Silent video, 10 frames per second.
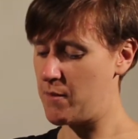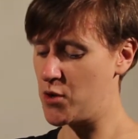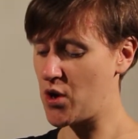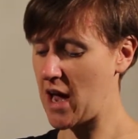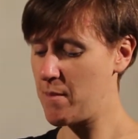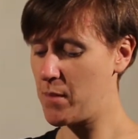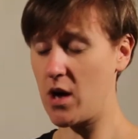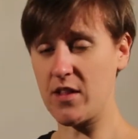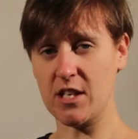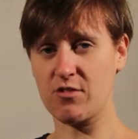You can
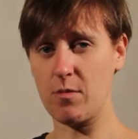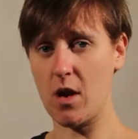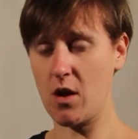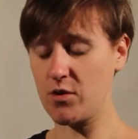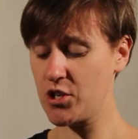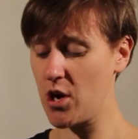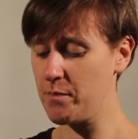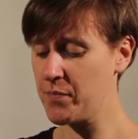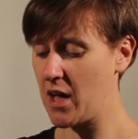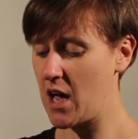buy these from the loan
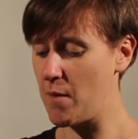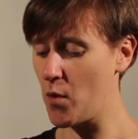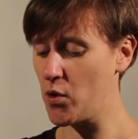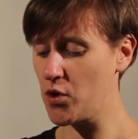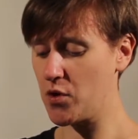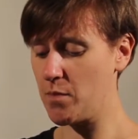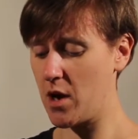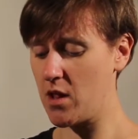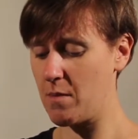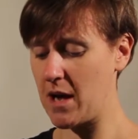shop or you can
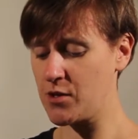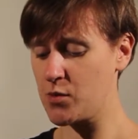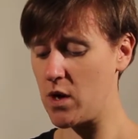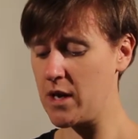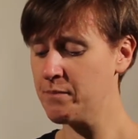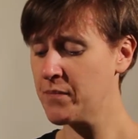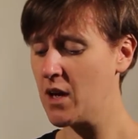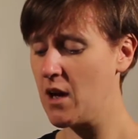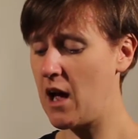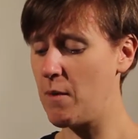buy them elsewhere.
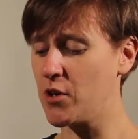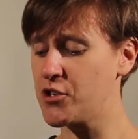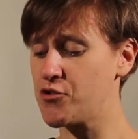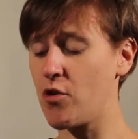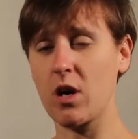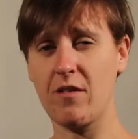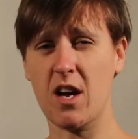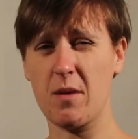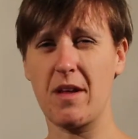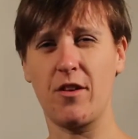I strongly
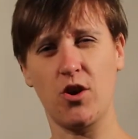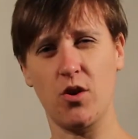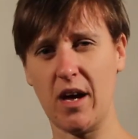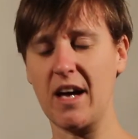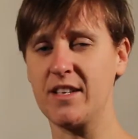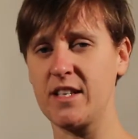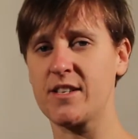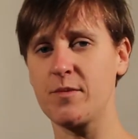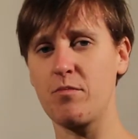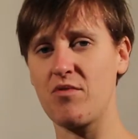recommend that you get a
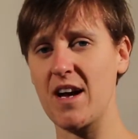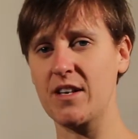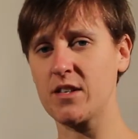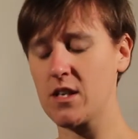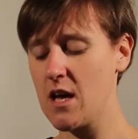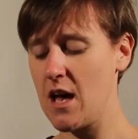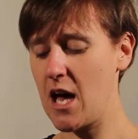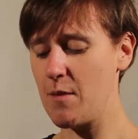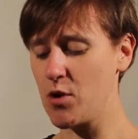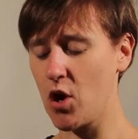decent brand,
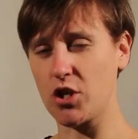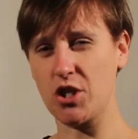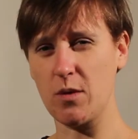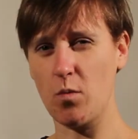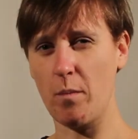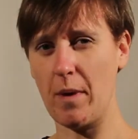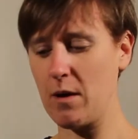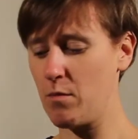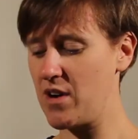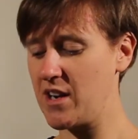not a cheap
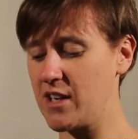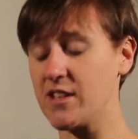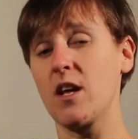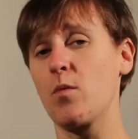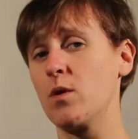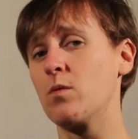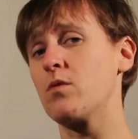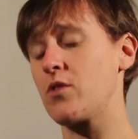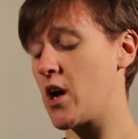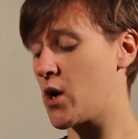£1 brand, as they will
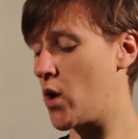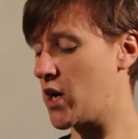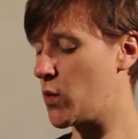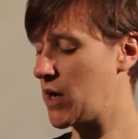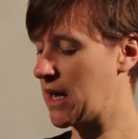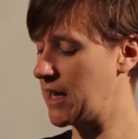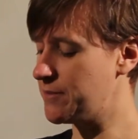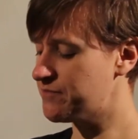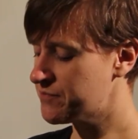die quite quickly.